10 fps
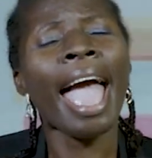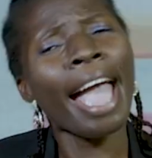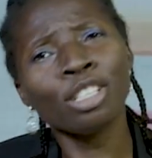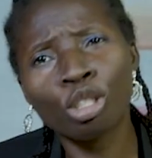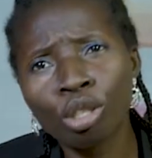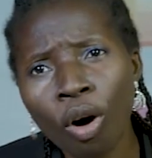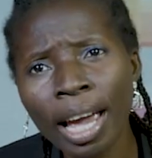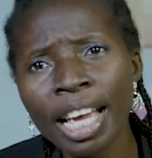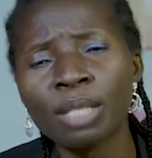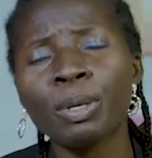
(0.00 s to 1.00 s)
Enjoy
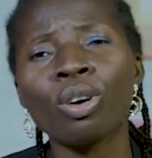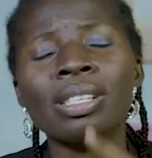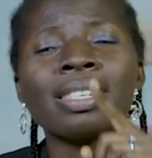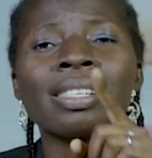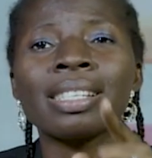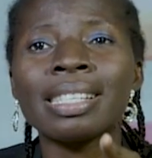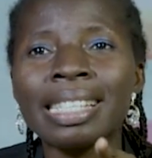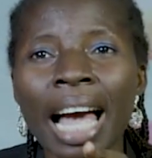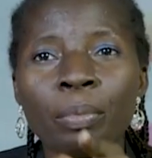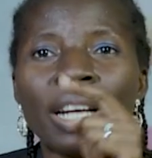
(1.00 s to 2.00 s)
it because this is a
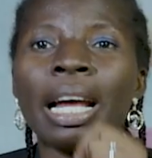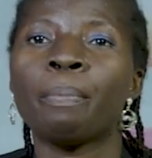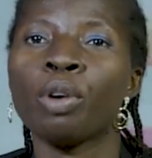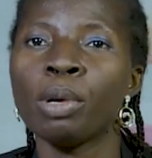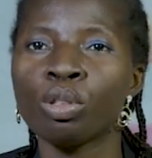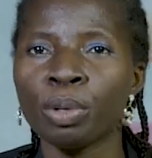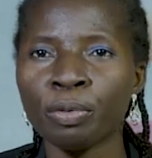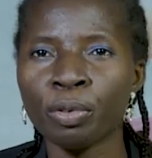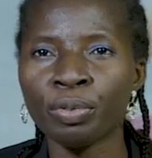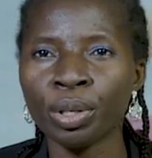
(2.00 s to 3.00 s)
time when that promise will be
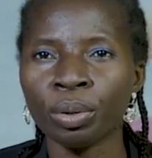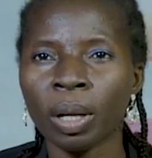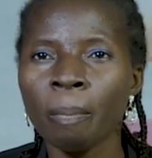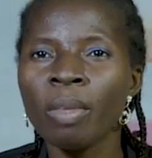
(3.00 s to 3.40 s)
fulfilled.